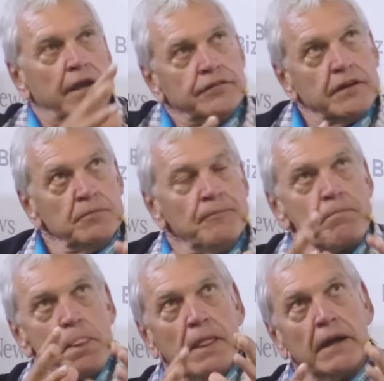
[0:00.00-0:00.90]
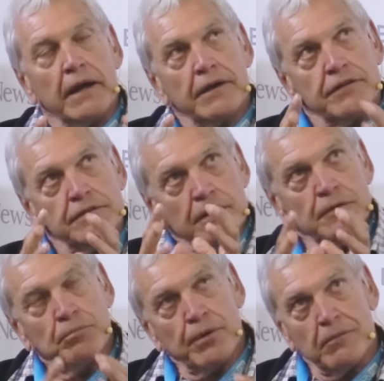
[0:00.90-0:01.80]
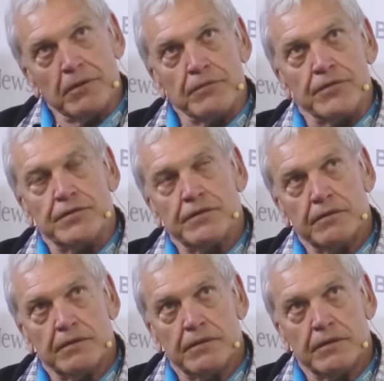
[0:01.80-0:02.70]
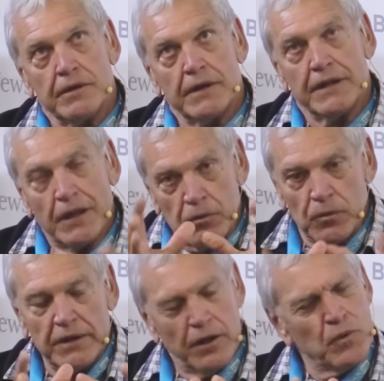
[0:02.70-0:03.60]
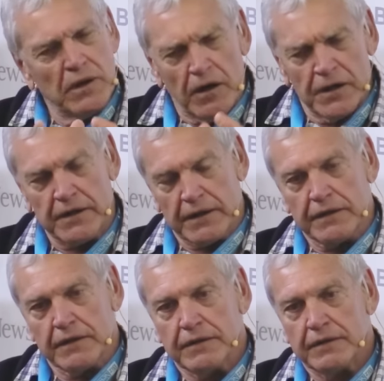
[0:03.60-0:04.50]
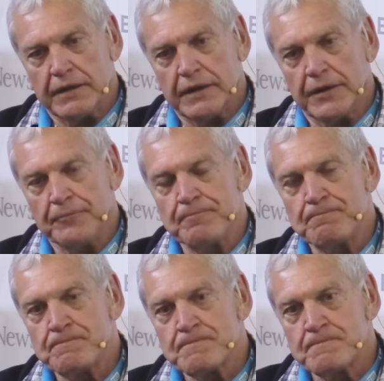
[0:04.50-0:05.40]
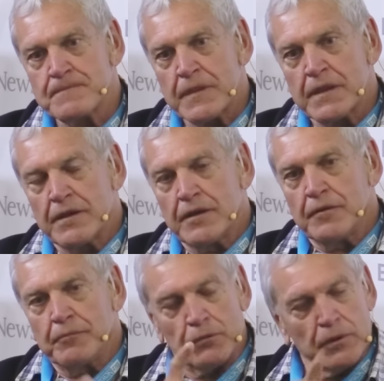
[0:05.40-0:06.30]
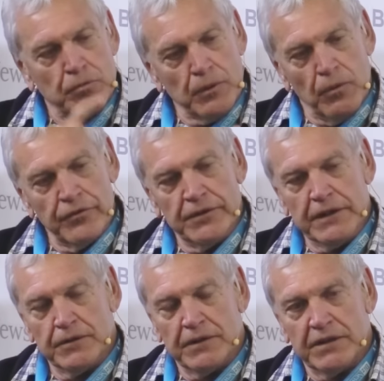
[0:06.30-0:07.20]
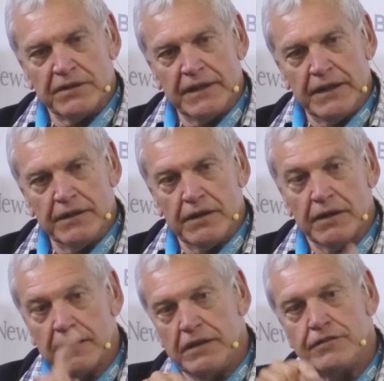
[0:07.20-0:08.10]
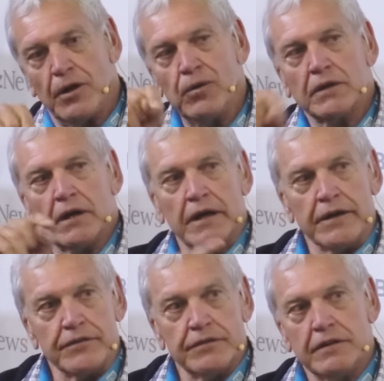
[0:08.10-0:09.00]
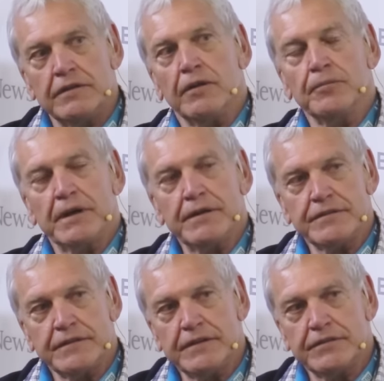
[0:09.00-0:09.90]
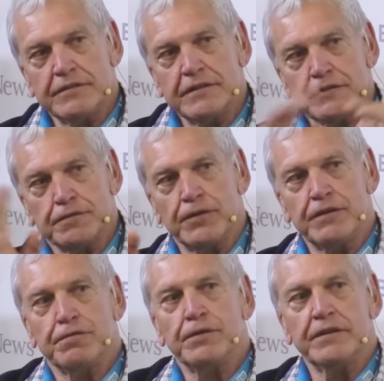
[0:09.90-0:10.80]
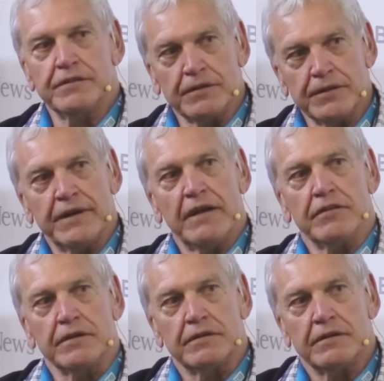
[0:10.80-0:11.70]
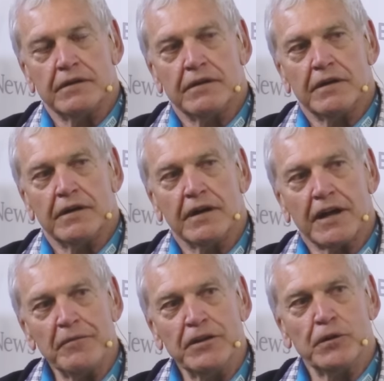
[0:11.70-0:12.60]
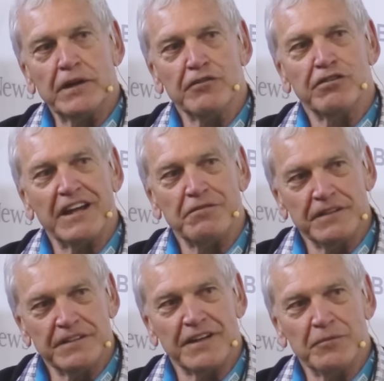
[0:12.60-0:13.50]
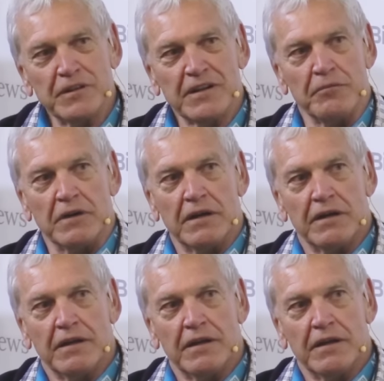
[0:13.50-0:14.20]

Eskom has its own problems, and they will they work hard at it. Um, but what we also need to understand, these old cars, these old power stations that's 44 years old on average, are coming to end of life in time to come.